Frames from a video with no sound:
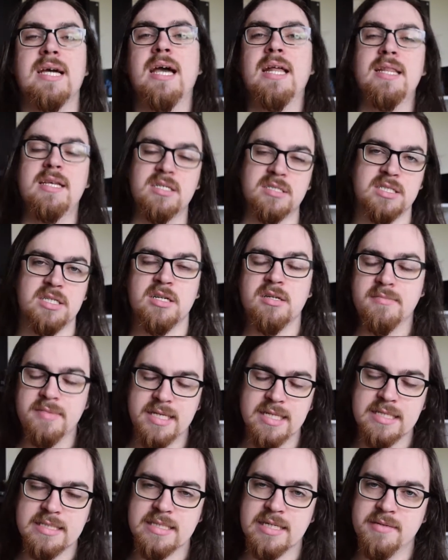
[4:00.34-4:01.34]
and there's going to be
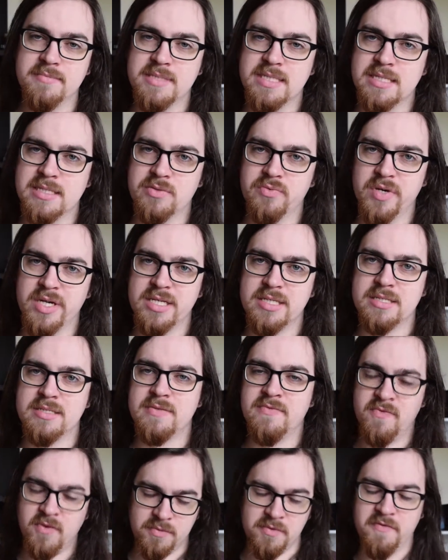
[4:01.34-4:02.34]
the same 6 weeks
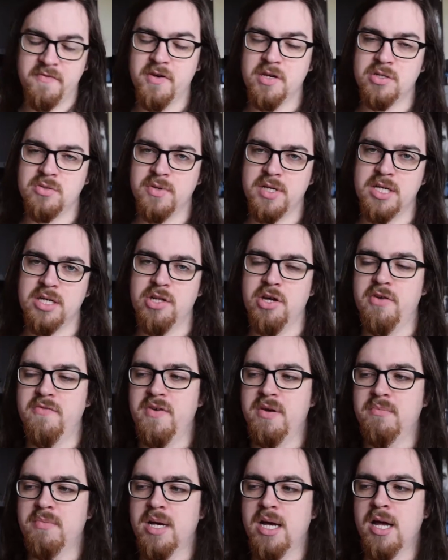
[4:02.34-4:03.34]
from the first week of
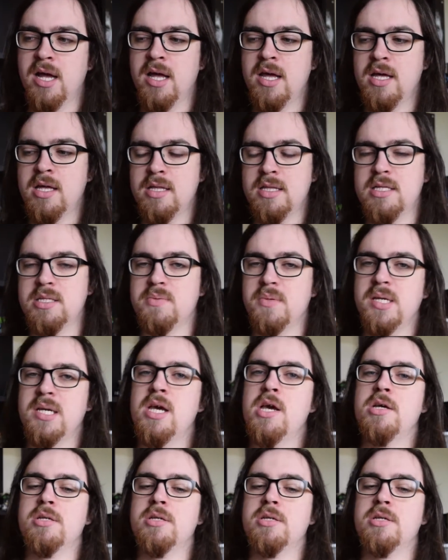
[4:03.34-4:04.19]
November this week.